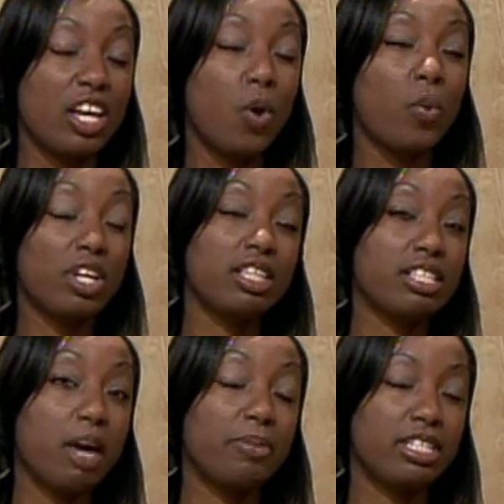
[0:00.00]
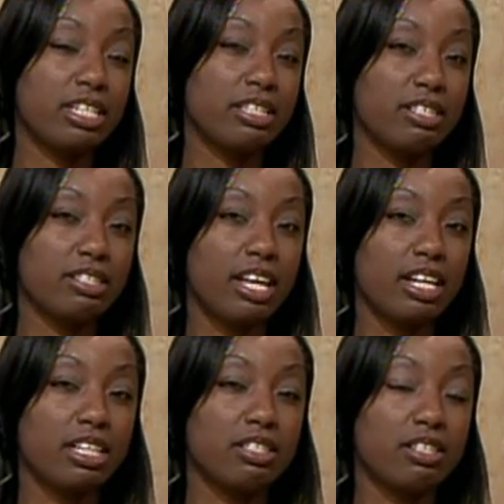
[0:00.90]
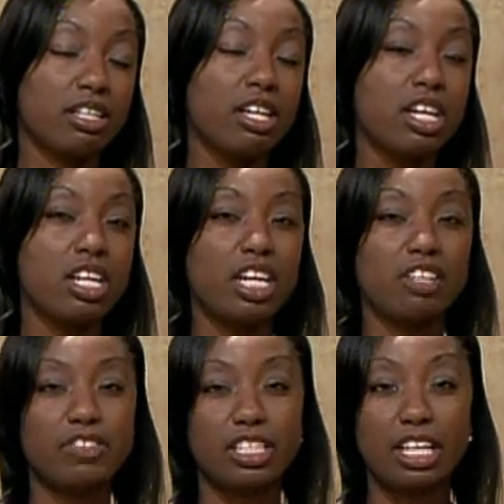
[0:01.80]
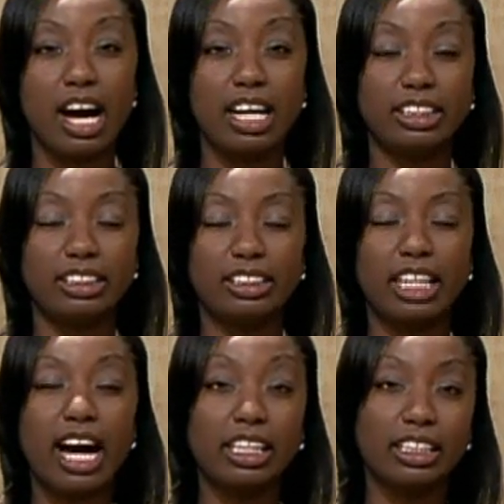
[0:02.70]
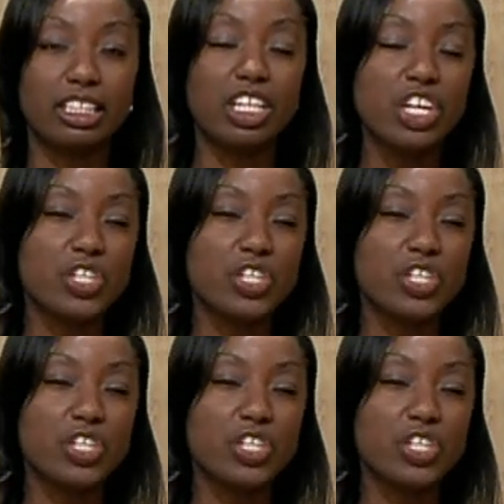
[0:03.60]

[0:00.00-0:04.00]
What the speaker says: one of the type of dances that is native to the island.